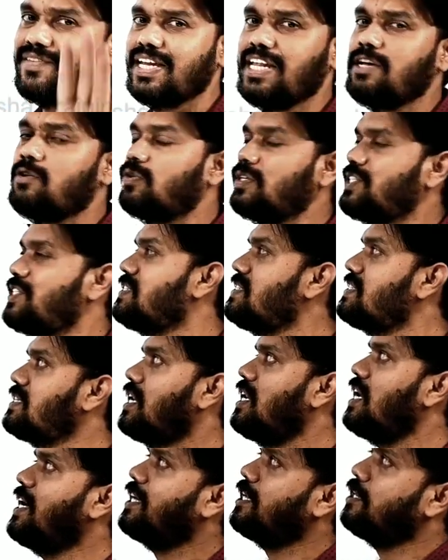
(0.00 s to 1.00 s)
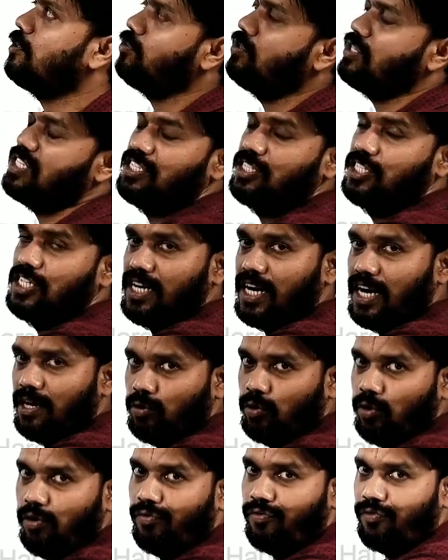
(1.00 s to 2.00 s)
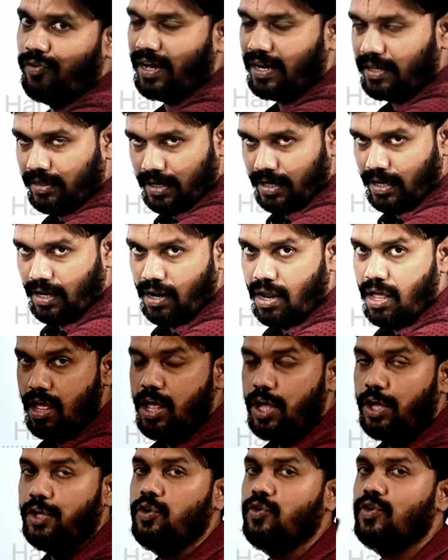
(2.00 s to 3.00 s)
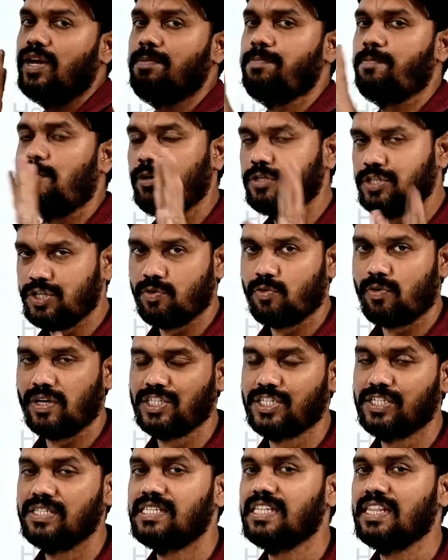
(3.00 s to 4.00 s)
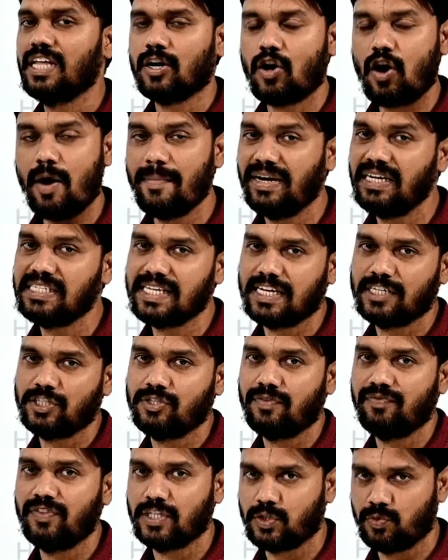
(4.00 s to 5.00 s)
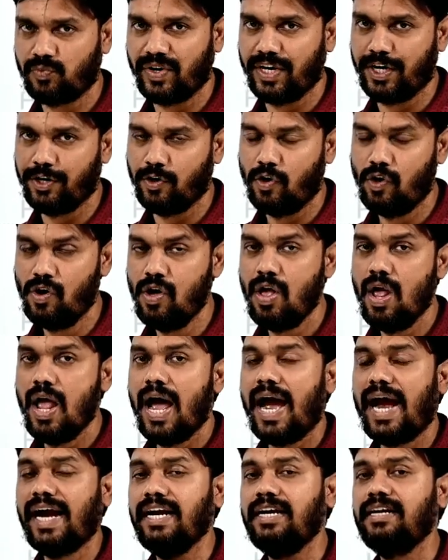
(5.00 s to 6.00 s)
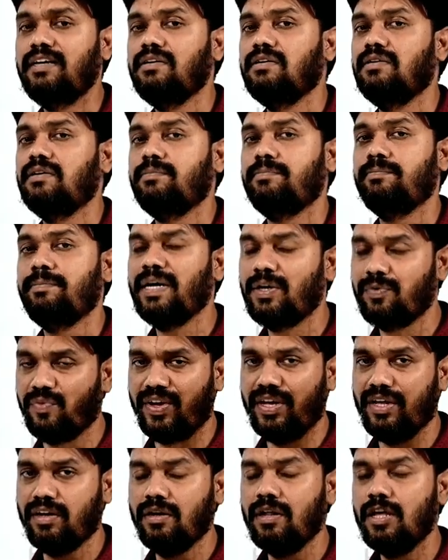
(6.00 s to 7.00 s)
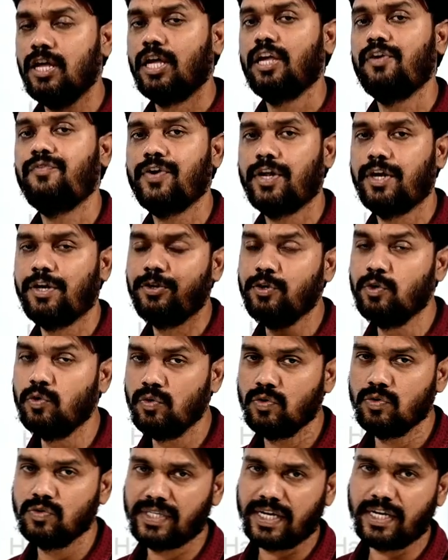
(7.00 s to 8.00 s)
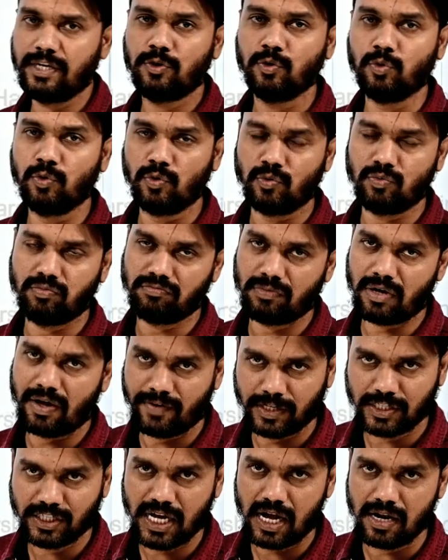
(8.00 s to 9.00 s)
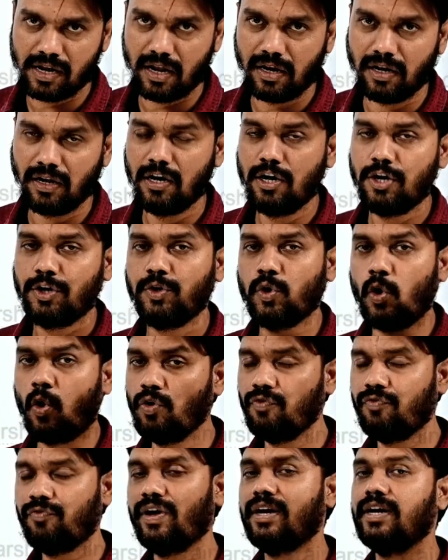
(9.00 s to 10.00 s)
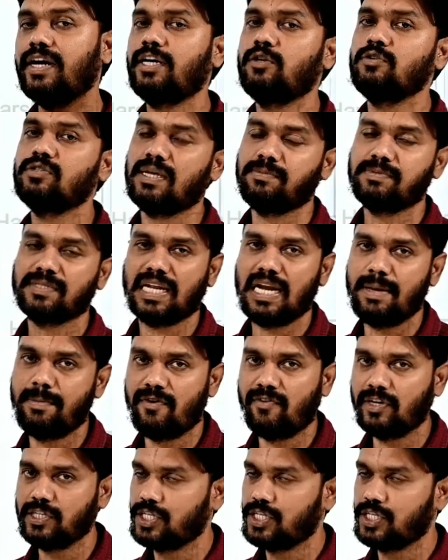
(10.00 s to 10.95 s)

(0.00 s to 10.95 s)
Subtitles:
any questions related to the Jira tool further, you can post your questions in the comment section of this video. And between, if you are a new user to our channel, don't forget to subscribe our